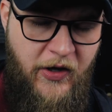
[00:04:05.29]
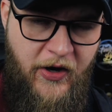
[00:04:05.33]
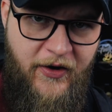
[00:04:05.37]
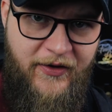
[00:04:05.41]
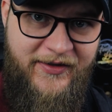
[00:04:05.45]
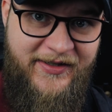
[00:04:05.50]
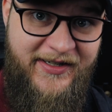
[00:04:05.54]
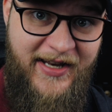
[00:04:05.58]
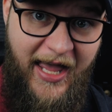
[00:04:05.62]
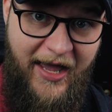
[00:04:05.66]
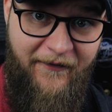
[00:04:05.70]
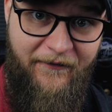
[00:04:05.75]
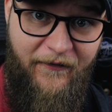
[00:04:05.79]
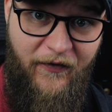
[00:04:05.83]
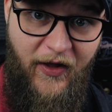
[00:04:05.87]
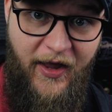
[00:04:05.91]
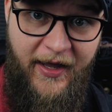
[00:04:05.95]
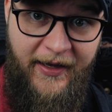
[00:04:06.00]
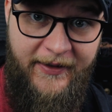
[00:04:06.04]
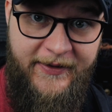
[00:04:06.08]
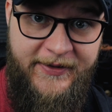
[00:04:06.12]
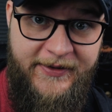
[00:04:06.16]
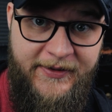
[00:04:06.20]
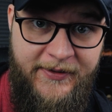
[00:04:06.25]
There's
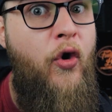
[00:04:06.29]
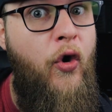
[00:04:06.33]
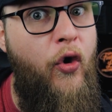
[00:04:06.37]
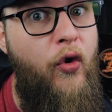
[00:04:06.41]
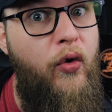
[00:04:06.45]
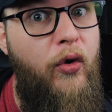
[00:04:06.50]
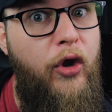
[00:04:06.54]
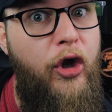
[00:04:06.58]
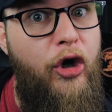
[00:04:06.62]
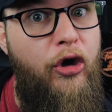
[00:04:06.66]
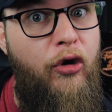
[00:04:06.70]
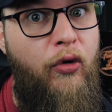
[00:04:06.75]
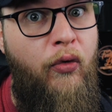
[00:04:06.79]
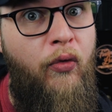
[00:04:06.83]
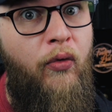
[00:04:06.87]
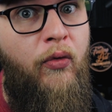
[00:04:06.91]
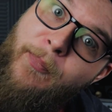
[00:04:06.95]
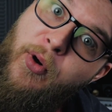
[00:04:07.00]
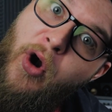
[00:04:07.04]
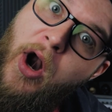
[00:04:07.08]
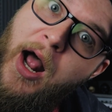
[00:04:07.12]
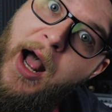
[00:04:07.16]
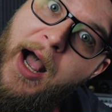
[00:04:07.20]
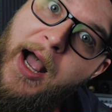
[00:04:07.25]
Netflix, Hulu,
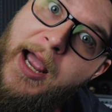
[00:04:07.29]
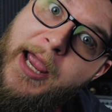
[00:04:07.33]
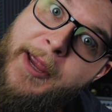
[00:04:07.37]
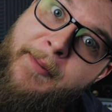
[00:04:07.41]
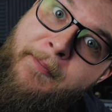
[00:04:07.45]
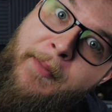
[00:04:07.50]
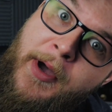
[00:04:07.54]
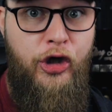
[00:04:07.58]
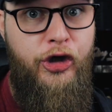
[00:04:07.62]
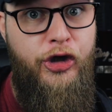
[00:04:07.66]
Prime,